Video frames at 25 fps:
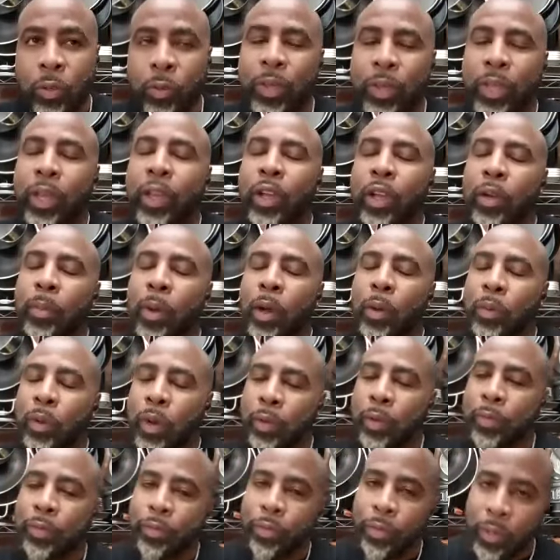about
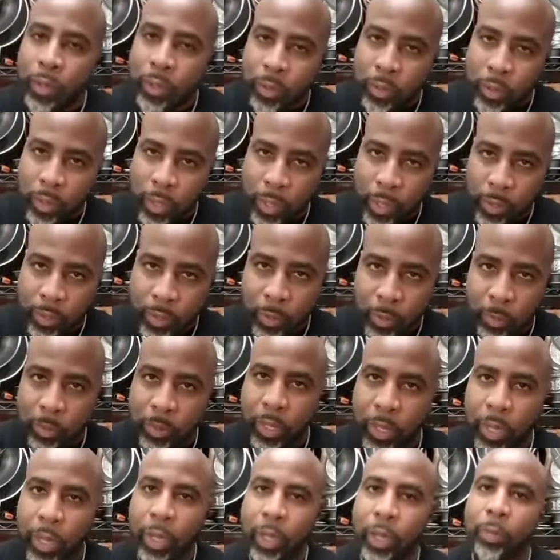what our friends say
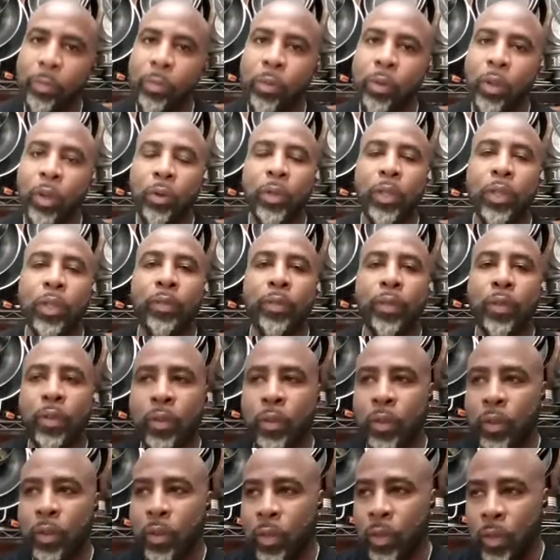sometimes,
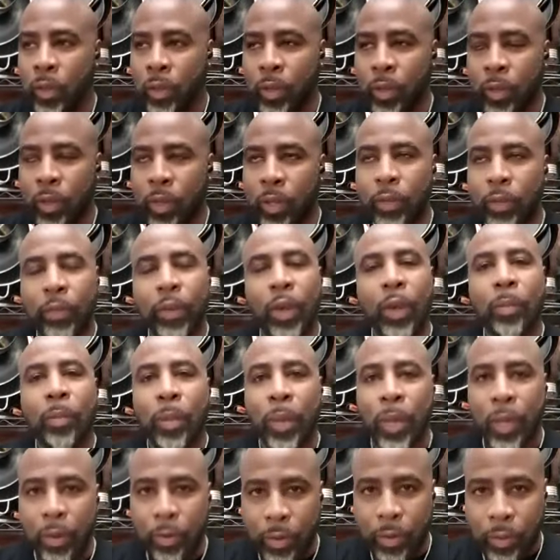even our
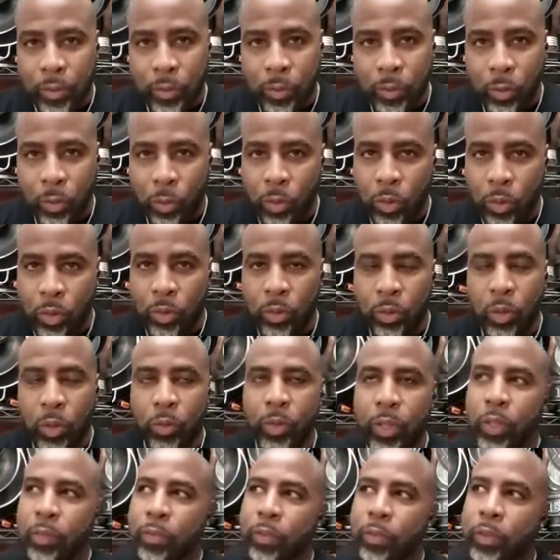parents or,
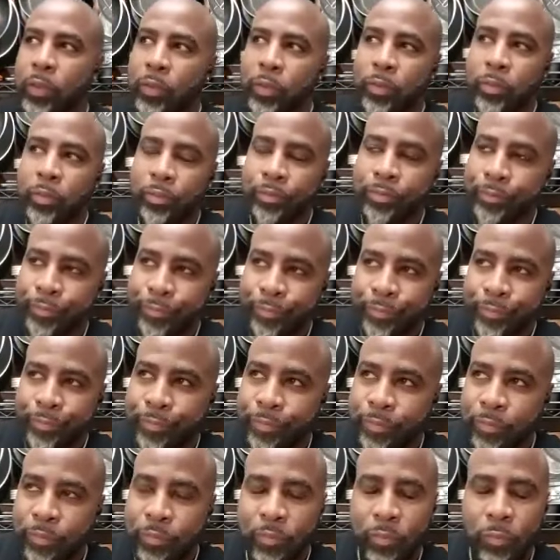even
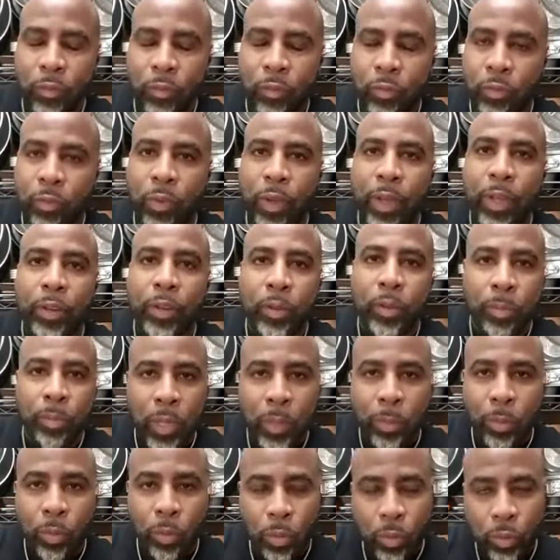random
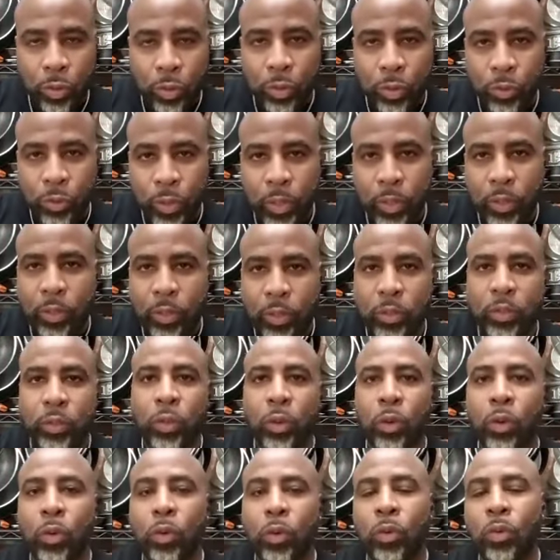people on the street.
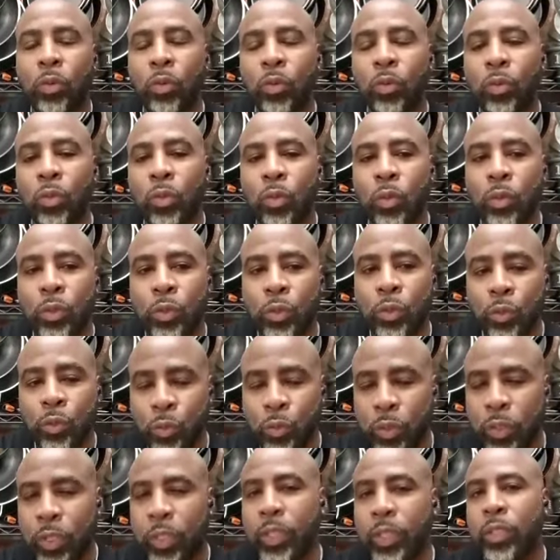So what you
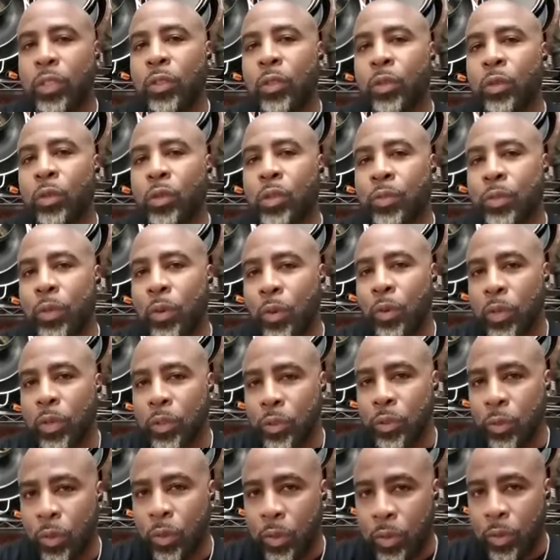really need to do is
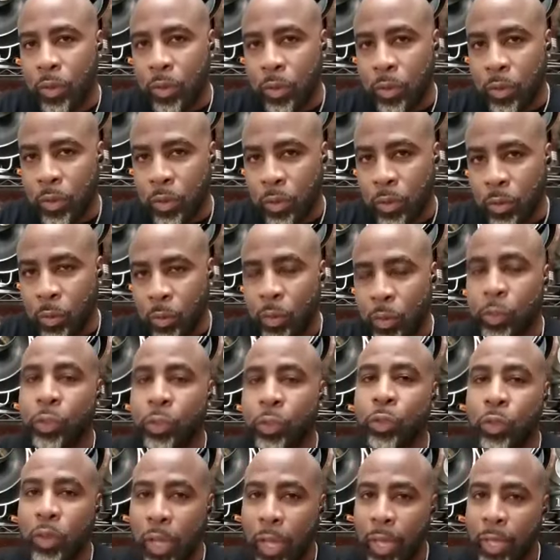focus on what
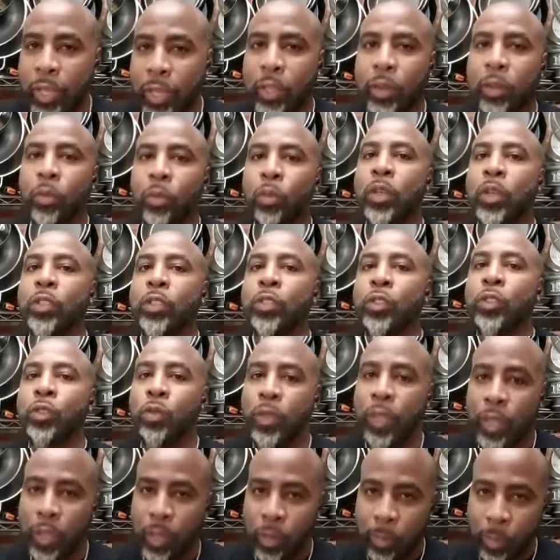you like and what
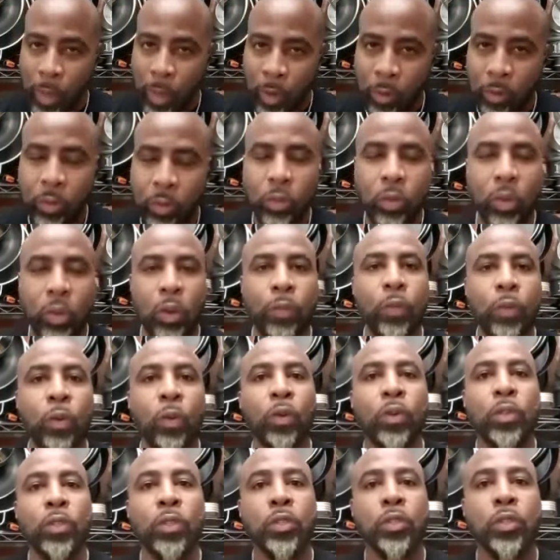you thinking about. Of
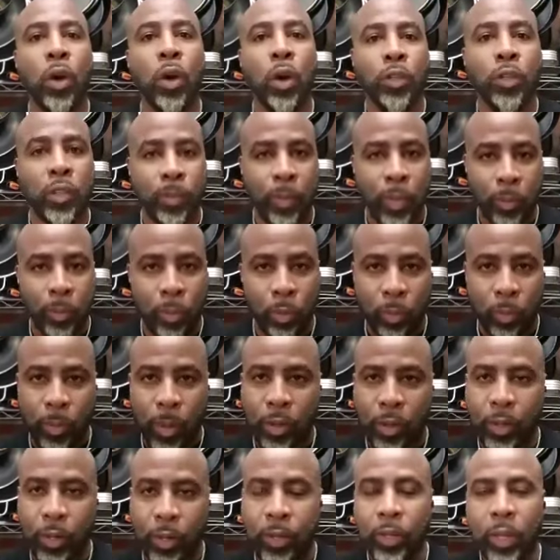course, talk to people
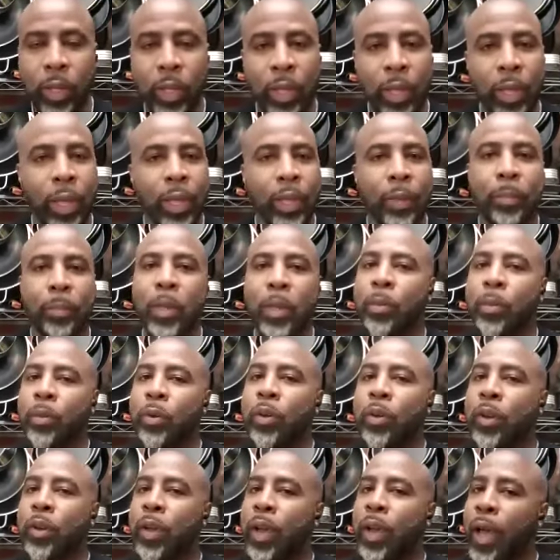about it. And people
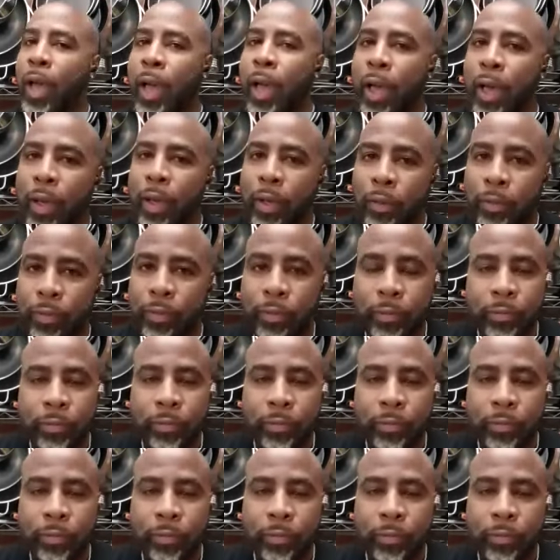are going to have,